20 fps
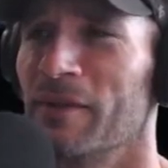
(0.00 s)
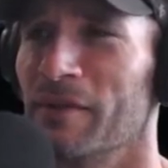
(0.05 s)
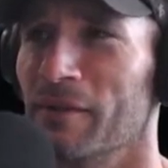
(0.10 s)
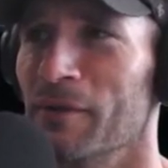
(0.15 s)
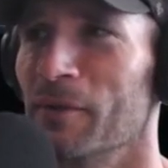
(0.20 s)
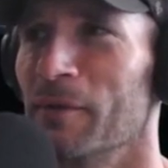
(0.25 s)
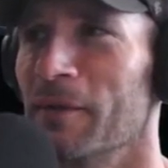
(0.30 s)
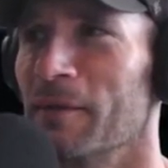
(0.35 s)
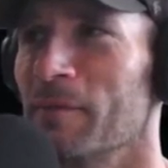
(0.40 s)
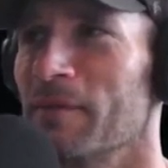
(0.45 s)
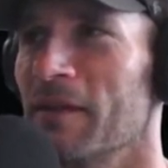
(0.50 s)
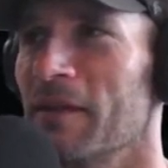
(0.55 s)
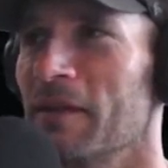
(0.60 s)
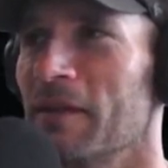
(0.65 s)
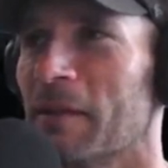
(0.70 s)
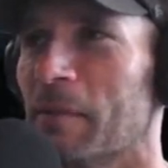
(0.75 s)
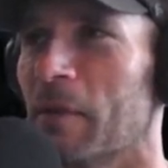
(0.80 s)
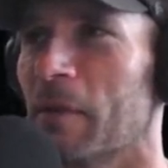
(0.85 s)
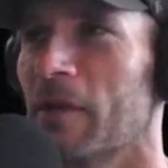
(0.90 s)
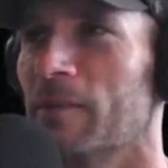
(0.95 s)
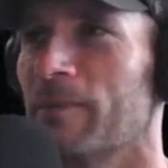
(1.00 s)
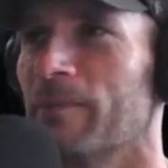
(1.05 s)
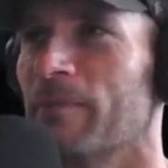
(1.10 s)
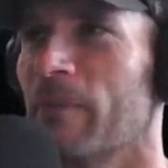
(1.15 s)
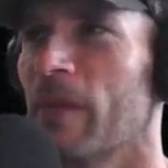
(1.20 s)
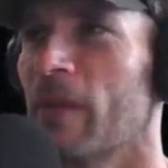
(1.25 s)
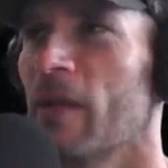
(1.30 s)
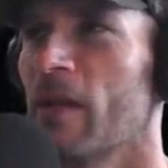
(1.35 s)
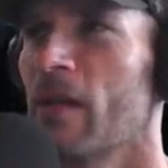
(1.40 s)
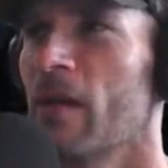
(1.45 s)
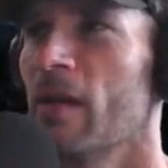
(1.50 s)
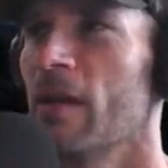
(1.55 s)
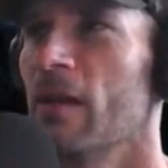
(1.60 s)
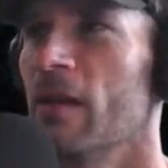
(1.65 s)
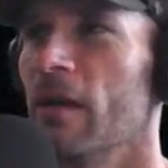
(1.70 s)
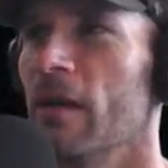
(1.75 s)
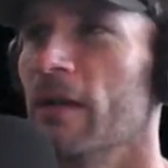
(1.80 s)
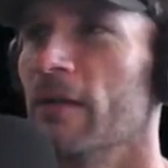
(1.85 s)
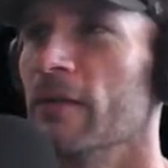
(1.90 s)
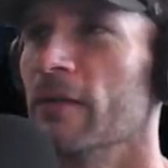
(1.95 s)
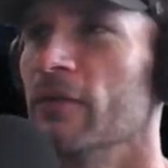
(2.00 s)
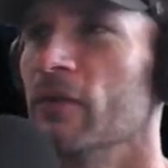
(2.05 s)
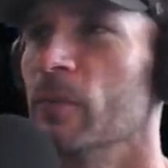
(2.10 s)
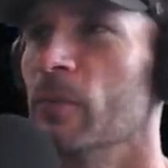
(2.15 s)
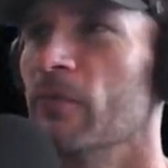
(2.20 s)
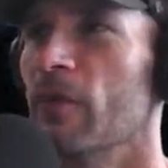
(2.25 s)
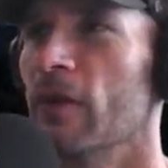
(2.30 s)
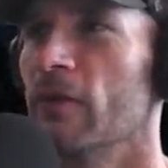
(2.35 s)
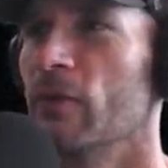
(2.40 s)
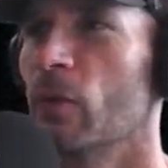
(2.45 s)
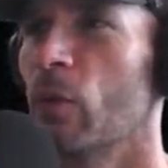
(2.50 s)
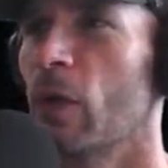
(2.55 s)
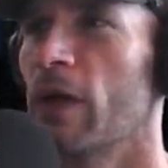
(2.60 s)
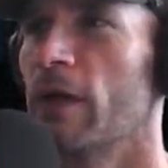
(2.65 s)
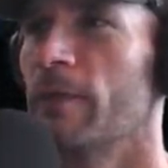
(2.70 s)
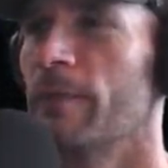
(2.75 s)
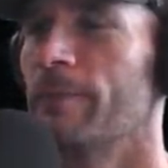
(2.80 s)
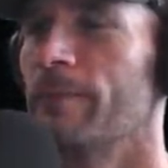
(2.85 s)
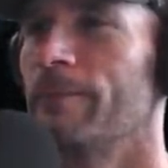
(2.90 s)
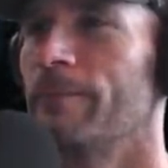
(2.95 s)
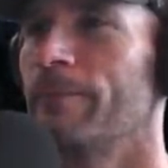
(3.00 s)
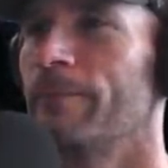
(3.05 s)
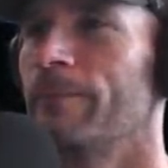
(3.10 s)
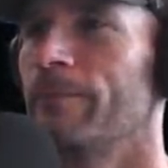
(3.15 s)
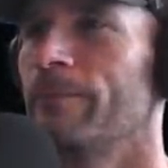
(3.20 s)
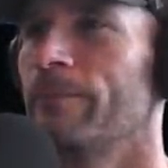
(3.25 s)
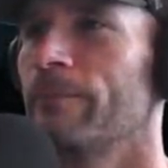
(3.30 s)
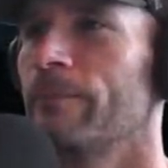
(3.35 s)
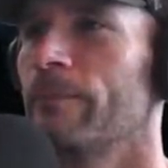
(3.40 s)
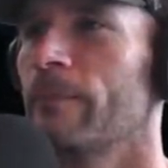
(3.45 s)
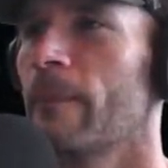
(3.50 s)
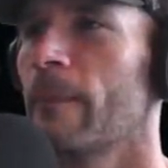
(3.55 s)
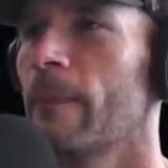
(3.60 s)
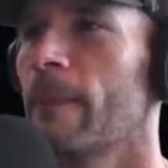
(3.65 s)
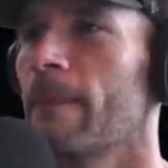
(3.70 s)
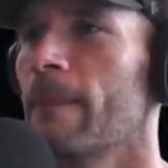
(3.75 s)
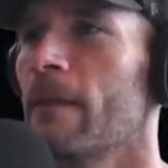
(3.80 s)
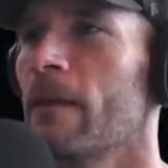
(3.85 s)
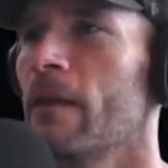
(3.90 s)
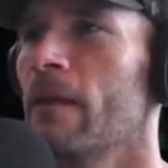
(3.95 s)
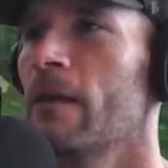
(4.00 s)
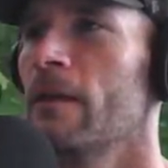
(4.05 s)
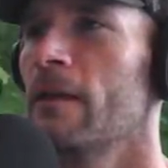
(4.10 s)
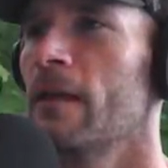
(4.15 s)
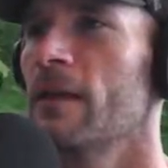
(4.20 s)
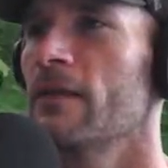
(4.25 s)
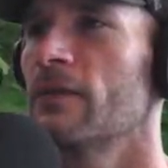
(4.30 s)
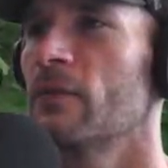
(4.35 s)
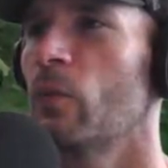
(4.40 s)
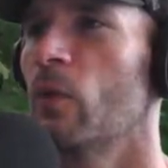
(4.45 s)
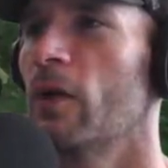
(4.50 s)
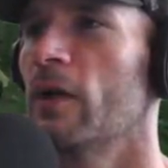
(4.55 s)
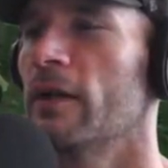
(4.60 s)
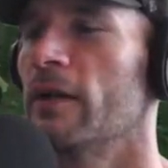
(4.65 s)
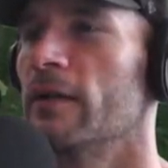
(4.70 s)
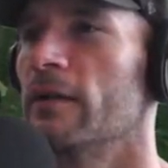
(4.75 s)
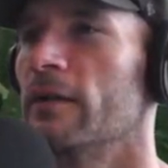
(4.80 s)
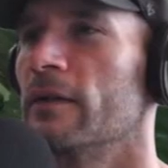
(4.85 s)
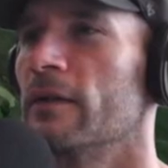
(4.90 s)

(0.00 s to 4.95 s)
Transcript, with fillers: you know what I'm talking about. All right, there's Supervisor White. Guess what?